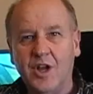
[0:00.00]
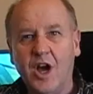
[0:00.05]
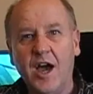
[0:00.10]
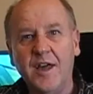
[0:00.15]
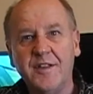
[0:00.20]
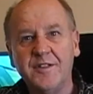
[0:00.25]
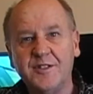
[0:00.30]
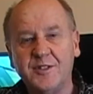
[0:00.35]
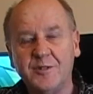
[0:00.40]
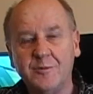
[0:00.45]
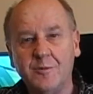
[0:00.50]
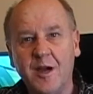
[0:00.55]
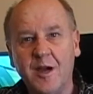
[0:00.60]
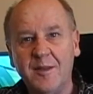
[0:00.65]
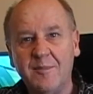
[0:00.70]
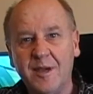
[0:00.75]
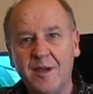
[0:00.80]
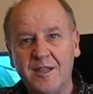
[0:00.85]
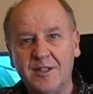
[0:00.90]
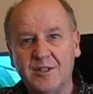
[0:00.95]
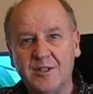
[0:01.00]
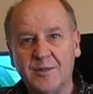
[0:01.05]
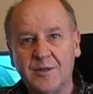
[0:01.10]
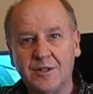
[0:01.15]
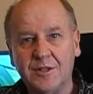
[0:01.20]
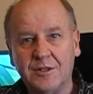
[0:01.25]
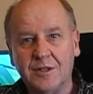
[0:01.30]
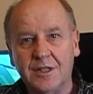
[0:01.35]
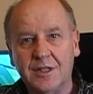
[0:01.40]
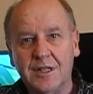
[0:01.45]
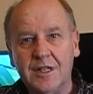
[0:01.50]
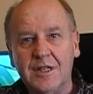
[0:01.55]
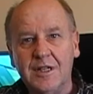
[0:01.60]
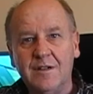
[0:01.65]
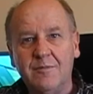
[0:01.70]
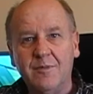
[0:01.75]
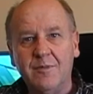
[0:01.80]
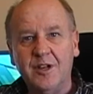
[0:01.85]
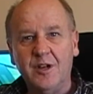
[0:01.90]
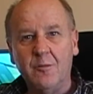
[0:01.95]
Hi, this is Wayne Mansfield.
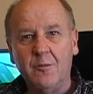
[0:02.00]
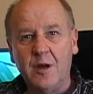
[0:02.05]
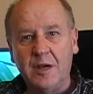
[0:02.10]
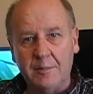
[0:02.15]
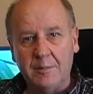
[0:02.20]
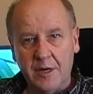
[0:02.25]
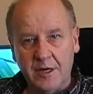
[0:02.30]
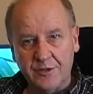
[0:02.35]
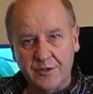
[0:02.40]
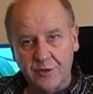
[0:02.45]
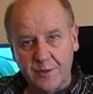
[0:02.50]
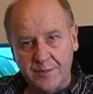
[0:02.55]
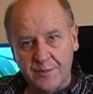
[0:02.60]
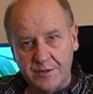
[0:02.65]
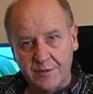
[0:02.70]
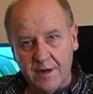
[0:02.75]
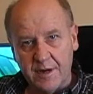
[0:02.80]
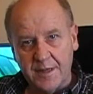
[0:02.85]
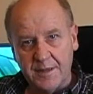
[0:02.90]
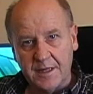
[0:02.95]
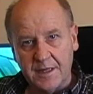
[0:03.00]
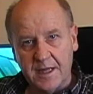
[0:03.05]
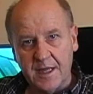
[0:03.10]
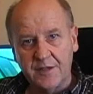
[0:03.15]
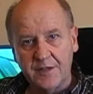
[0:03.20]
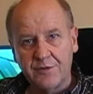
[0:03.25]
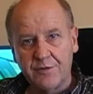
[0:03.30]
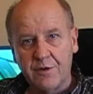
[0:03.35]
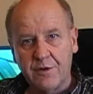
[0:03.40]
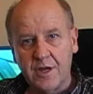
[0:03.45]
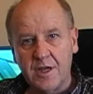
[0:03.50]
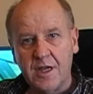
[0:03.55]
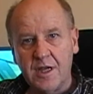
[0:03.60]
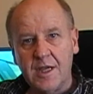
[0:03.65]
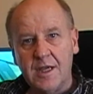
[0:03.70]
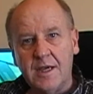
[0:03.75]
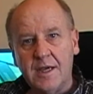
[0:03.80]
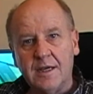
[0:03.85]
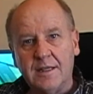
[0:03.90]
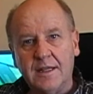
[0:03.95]
Been on one of my trips around the country.
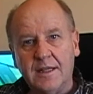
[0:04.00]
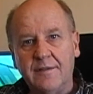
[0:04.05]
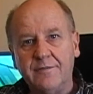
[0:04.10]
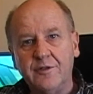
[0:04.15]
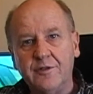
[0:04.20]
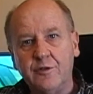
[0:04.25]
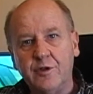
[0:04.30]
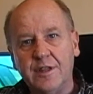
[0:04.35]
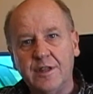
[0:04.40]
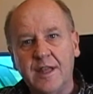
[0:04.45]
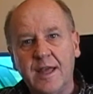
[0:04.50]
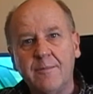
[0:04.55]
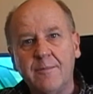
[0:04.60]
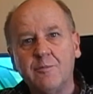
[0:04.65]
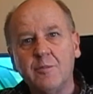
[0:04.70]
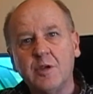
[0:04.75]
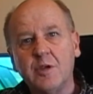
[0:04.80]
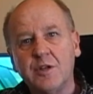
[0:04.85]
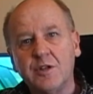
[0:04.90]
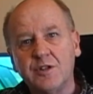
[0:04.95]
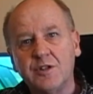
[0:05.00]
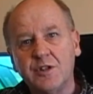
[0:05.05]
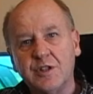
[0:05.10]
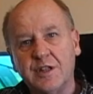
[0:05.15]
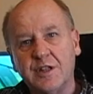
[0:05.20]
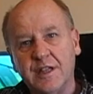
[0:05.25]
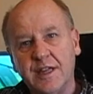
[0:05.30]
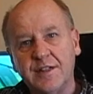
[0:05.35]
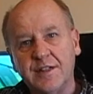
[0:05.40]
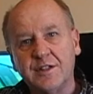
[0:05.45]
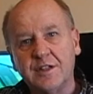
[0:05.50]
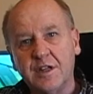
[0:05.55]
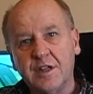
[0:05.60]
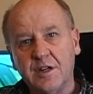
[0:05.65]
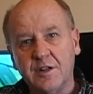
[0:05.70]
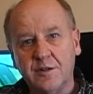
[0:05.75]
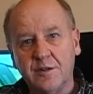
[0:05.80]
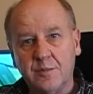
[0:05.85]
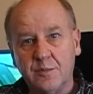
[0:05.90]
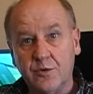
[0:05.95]
Love doing that because you can get to
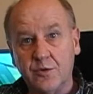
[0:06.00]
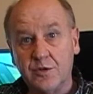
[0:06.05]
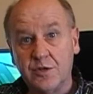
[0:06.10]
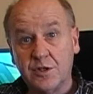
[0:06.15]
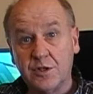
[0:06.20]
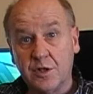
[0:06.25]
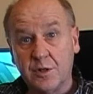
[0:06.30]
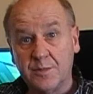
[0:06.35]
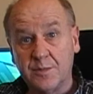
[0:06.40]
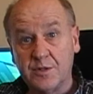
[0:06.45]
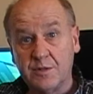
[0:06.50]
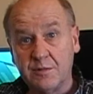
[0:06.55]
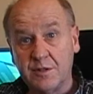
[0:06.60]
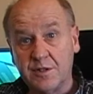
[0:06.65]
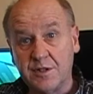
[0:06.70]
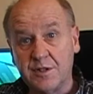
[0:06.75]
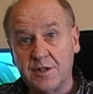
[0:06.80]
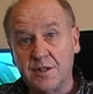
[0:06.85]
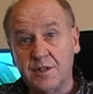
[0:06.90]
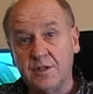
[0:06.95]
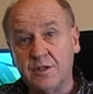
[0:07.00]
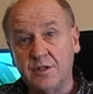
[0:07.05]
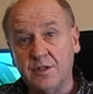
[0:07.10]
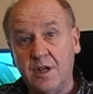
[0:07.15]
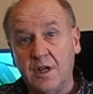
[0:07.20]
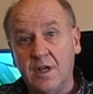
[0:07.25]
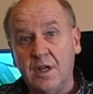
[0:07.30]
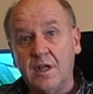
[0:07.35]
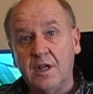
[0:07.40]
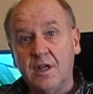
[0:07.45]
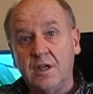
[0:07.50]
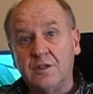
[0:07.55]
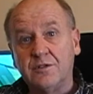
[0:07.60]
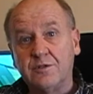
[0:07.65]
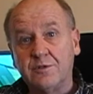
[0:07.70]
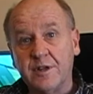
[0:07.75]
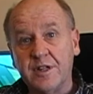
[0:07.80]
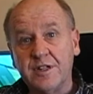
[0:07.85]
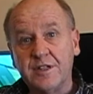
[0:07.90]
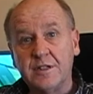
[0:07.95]
go to the bookshops, which
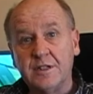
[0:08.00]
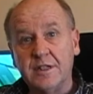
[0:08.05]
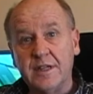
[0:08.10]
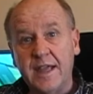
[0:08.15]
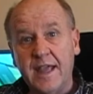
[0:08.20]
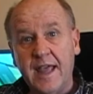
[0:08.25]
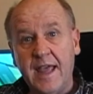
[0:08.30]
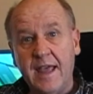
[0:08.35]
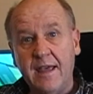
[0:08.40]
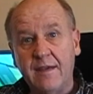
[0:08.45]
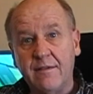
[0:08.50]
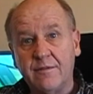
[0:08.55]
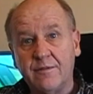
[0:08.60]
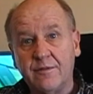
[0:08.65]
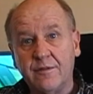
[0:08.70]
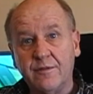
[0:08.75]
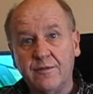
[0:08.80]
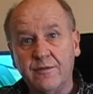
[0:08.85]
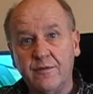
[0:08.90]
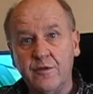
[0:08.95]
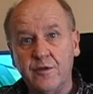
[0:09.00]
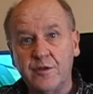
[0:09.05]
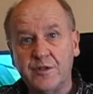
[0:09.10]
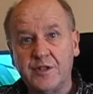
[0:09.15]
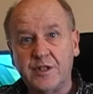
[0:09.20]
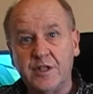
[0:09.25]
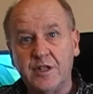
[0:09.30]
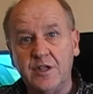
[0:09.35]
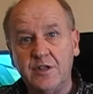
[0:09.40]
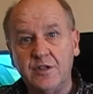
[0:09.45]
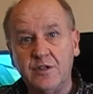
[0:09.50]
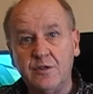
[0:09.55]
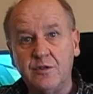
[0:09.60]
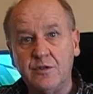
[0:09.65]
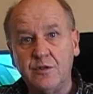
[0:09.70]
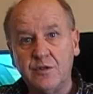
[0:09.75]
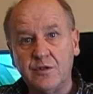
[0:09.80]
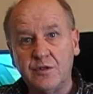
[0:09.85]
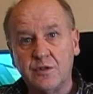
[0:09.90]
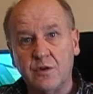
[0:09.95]
traditionally have the first
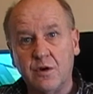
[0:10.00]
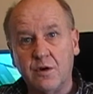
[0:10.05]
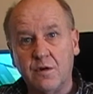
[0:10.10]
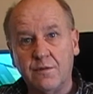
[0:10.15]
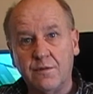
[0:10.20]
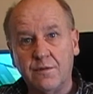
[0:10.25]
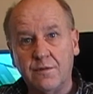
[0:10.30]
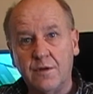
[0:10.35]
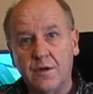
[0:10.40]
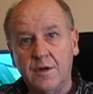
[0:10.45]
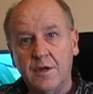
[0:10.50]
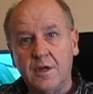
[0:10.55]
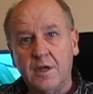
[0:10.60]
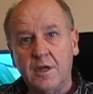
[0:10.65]
issues of